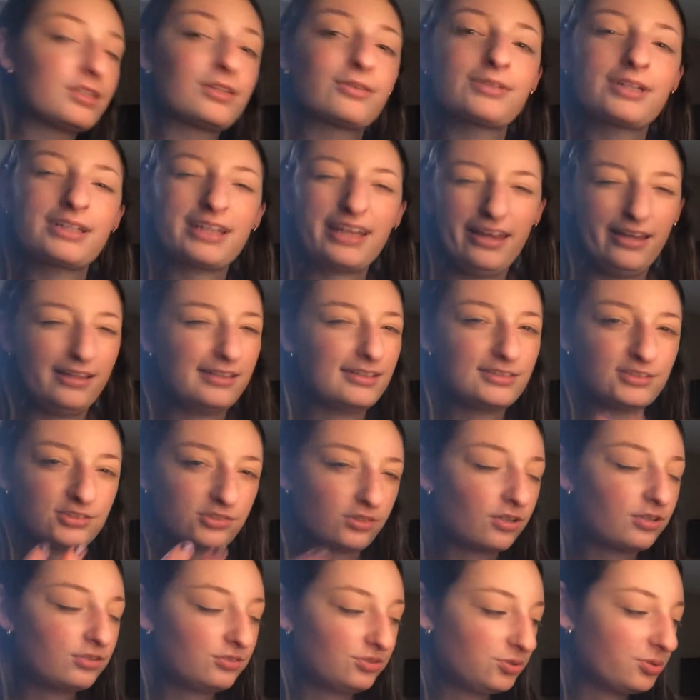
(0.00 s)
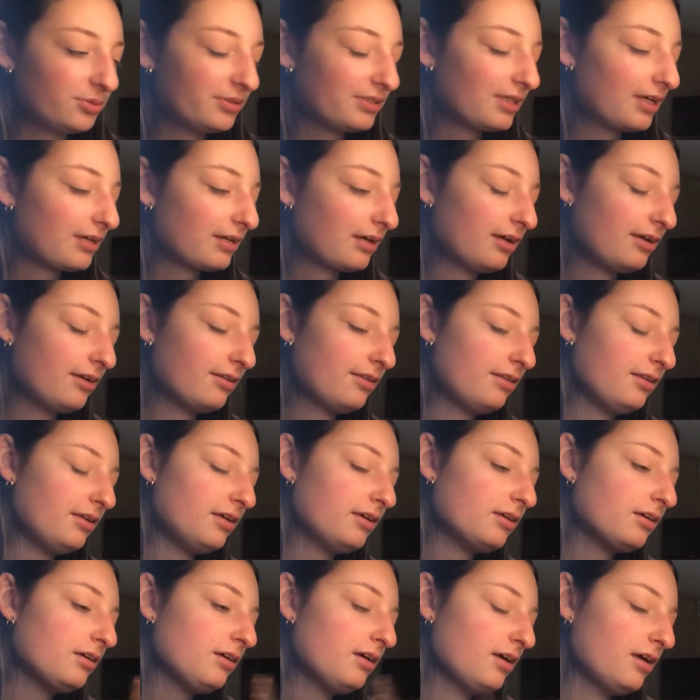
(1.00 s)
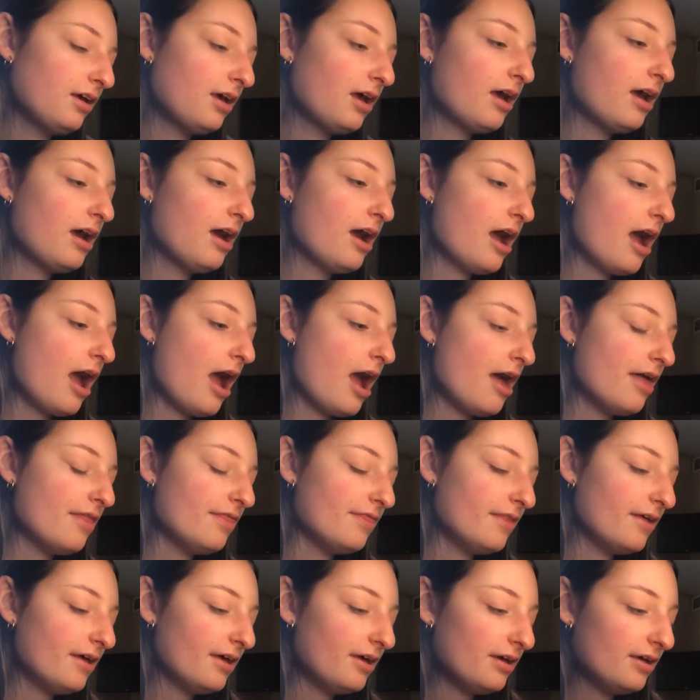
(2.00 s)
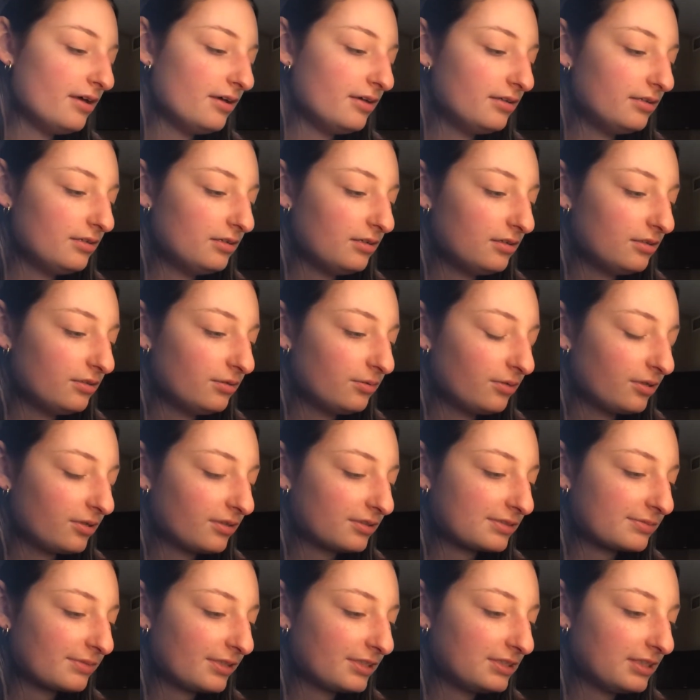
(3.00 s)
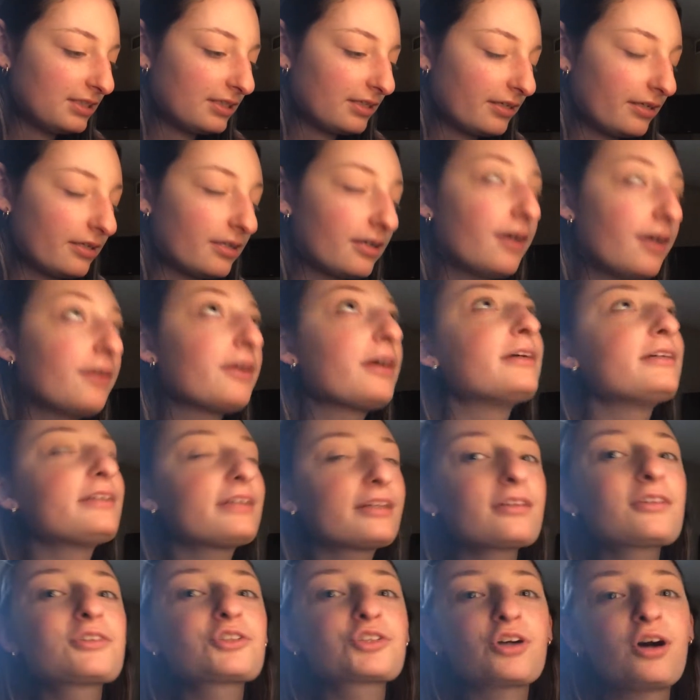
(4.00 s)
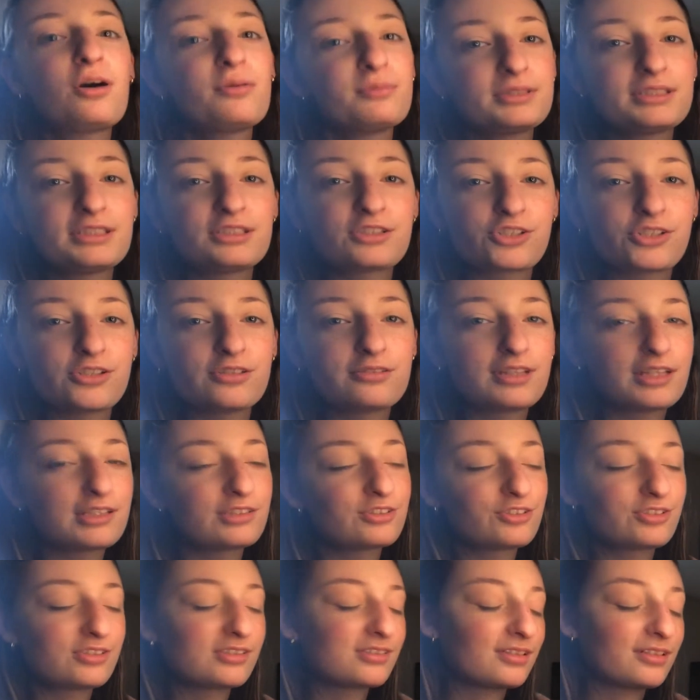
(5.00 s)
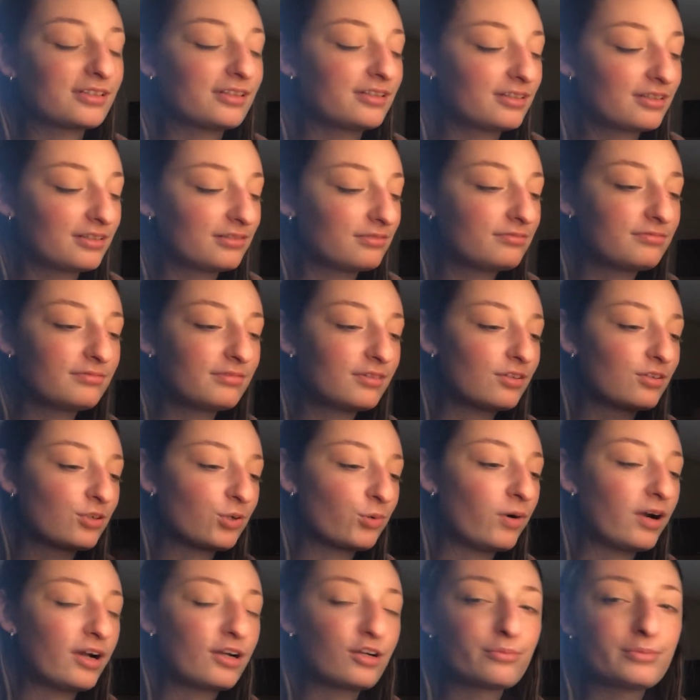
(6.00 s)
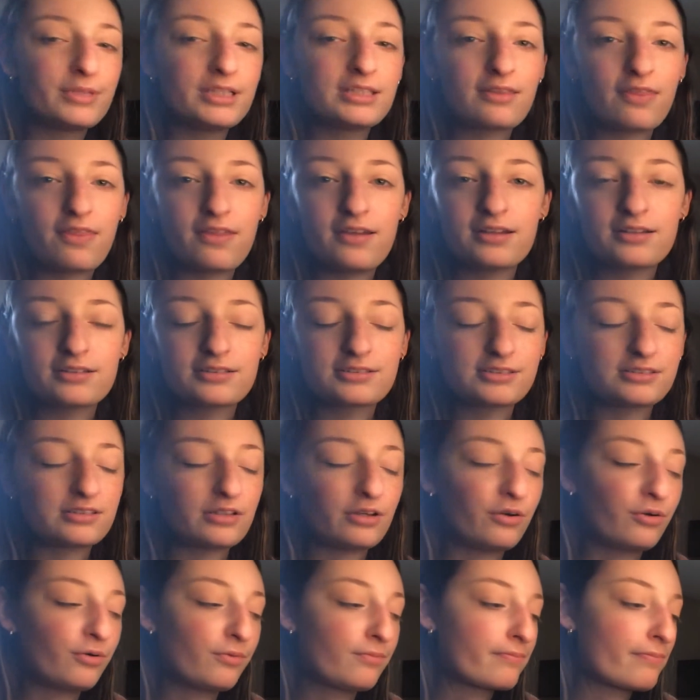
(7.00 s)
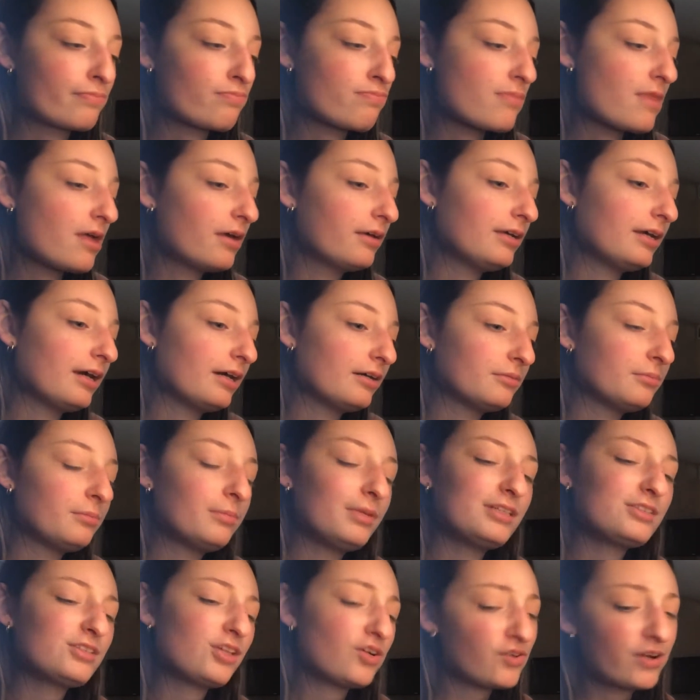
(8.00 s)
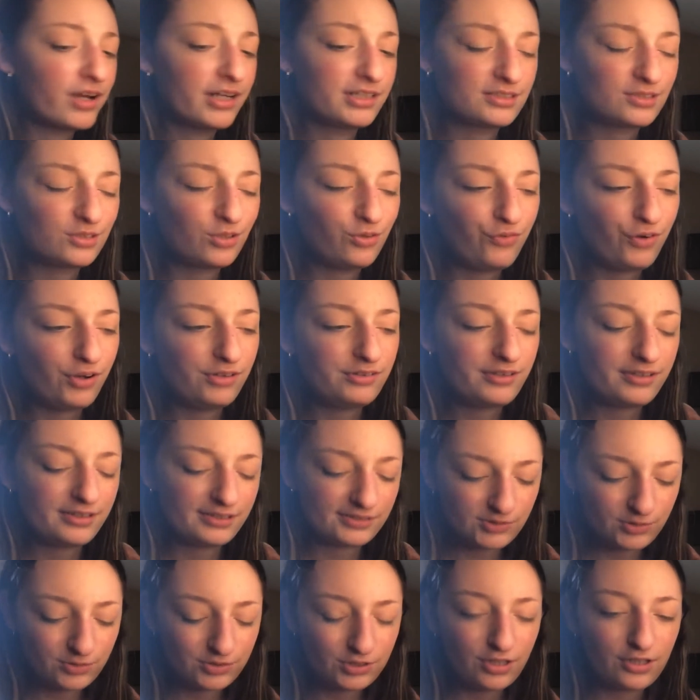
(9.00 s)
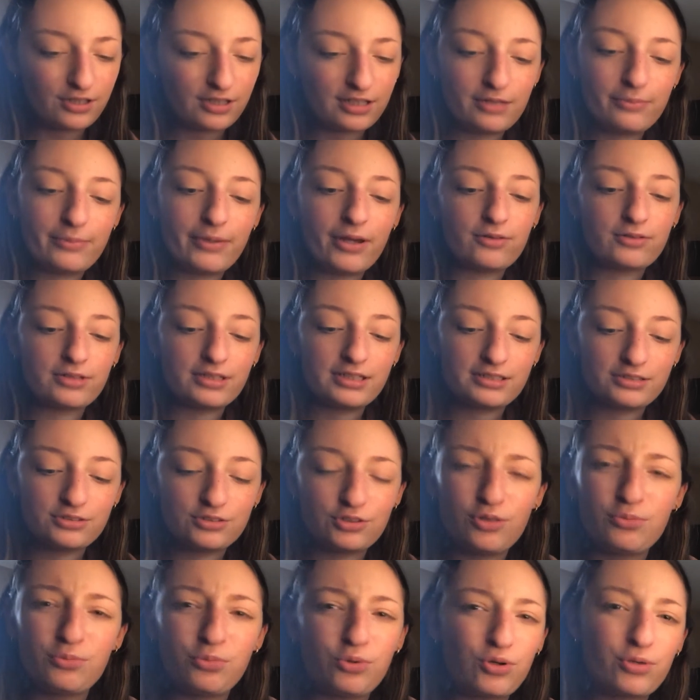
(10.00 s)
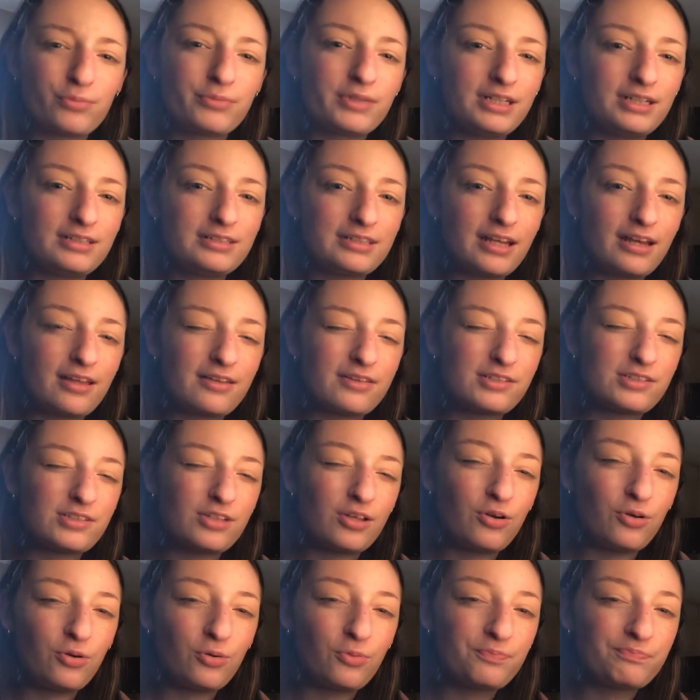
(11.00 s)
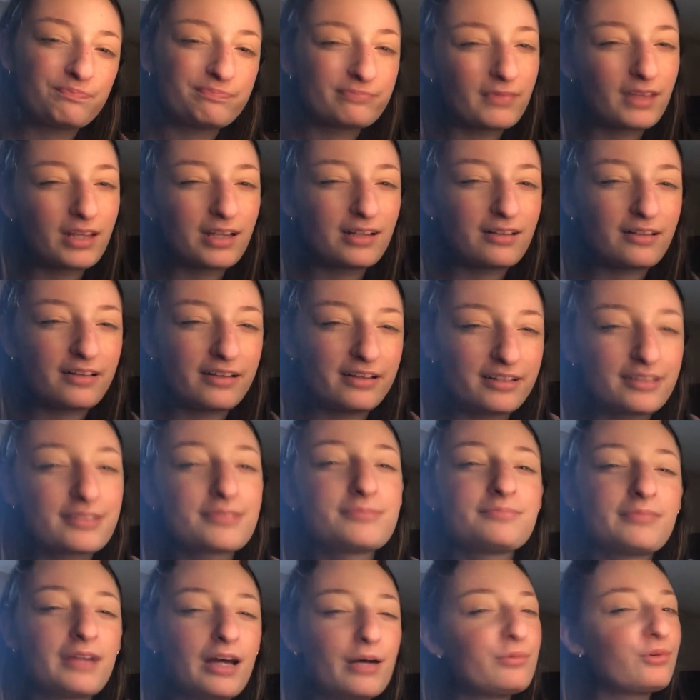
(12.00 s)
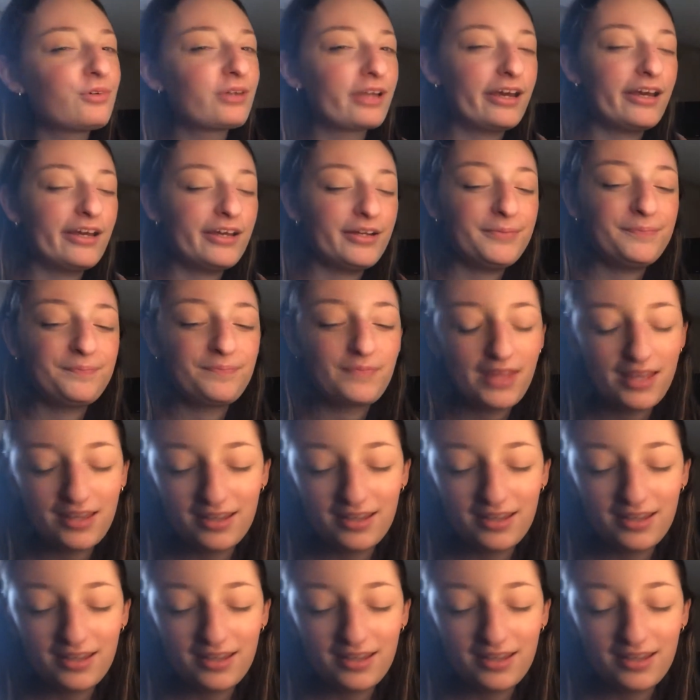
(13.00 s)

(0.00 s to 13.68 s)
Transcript: you know, like hands-on doing that kind of thing. And then, what else am I taking? Oh yeah, English composition, that's just like a requirement thing, so yeah. But it's alright, so far the things we're talking about, like, don't bore me to death, so, like, I'm okay,